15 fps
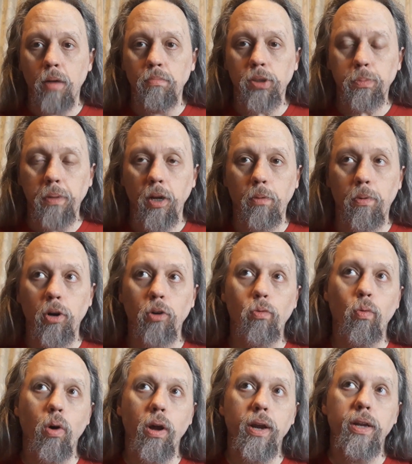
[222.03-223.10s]
Spielberg
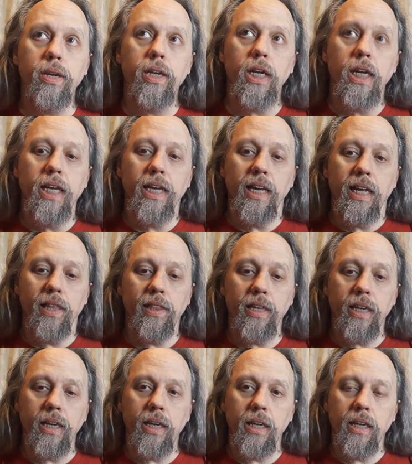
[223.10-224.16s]
wanted
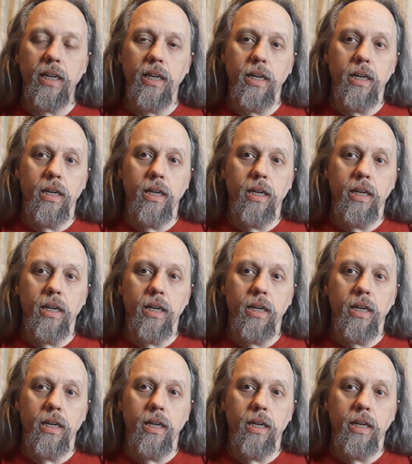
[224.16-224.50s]
the